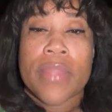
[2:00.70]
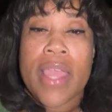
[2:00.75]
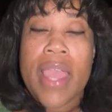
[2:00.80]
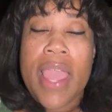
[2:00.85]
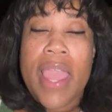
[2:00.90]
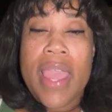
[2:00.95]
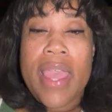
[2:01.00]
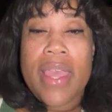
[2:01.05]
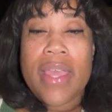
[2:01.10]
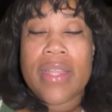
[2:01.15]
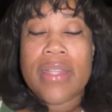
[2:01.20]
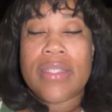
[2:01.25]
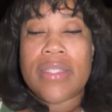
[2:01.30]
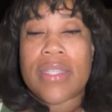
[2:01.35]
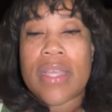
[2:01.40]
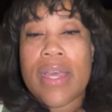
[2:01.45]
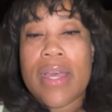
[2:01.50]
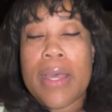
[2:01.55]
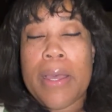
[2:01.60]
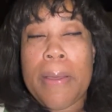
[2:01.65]
And
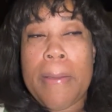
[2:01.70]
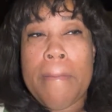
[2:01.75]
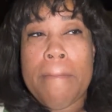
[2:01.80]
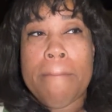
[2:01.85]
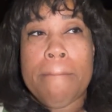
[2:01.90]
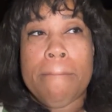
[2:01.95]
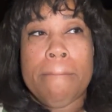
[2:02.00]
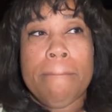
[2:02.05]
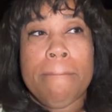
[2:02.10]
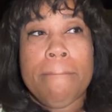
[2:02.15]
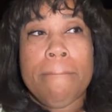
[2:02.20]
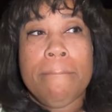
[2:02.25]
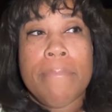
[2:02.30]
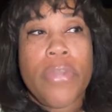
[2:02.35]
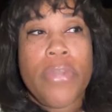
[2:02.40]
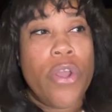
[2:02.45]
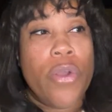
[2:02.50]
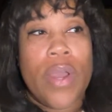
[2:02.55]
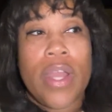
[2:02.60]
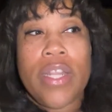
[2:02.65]

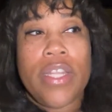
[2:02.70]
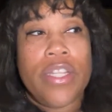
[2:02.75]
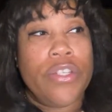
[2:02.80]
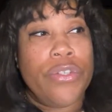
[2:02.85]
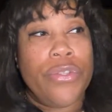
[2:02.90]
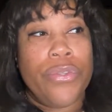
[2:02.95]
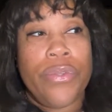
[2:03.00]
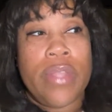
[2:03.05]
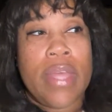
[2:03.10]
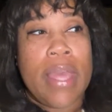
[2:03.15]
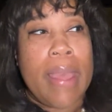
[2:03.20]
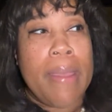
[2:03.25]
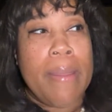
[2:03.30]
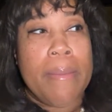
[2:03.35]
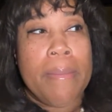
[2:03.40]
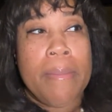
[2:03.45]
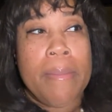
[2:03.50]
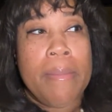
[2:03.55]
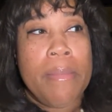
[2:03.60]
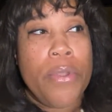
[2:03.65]
no, I didn't do that.
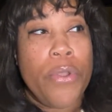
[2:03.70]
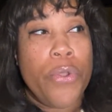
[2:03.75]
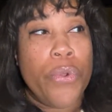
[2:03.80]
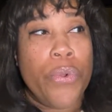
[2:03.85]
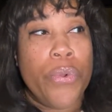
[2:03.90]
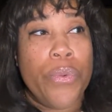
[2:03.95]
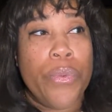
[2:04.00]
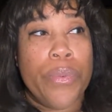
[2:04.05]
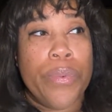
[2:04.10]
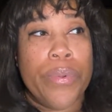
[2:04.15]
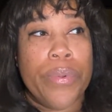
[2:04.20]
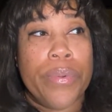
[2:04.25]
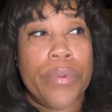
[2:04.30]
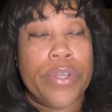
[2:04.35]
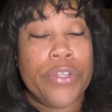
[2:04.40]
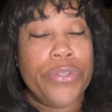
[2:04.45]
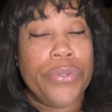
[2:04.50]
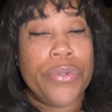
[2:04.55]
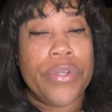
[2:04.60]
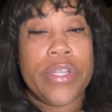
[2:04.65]
Nope,
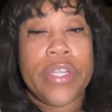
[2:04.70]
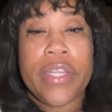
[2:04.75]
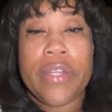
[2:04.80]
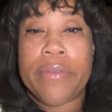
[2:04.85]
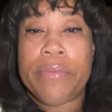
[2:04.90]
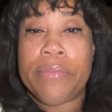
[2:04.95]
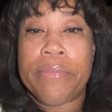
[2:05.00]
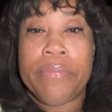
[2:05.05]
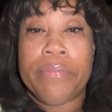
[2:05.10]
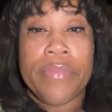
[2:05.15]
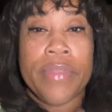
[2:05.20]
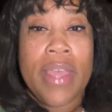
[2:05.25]
I sure didn't.